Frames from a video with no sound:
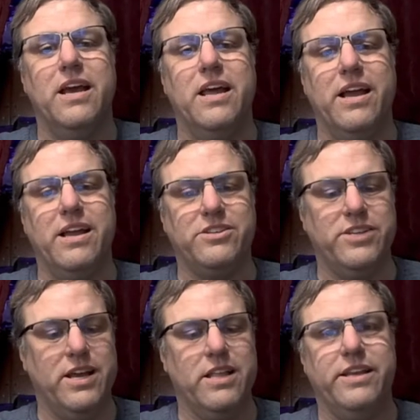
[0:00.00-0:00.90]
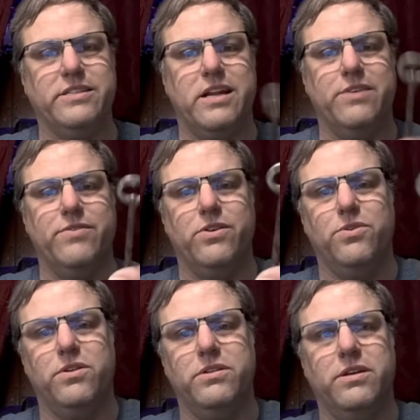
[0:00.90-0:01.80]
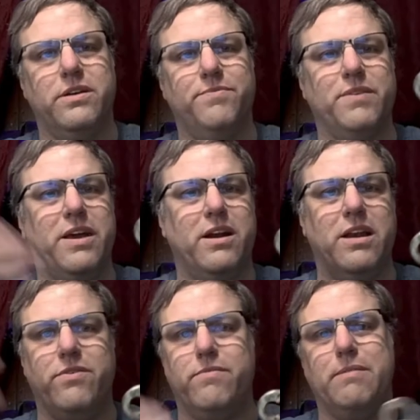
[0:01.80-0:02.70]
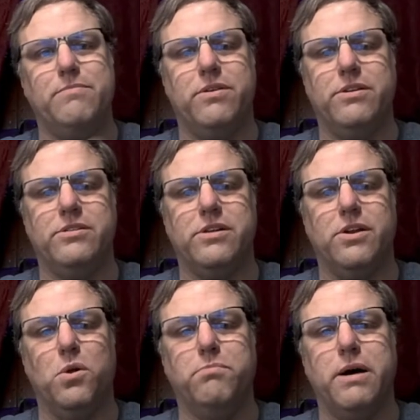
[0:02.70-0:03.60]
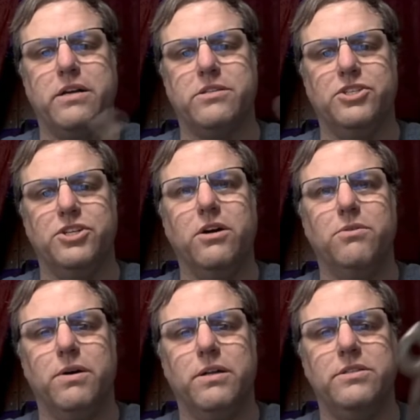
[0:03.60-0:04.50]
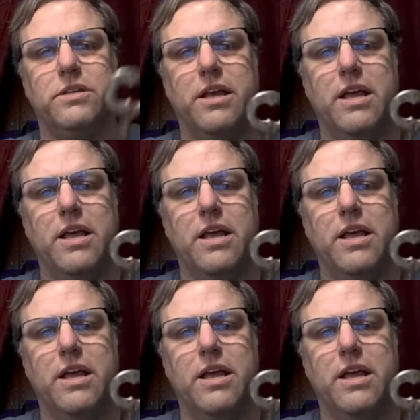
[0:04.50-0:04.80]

and I actually got these out of an old, I don't even remember, just an old box of junk ones.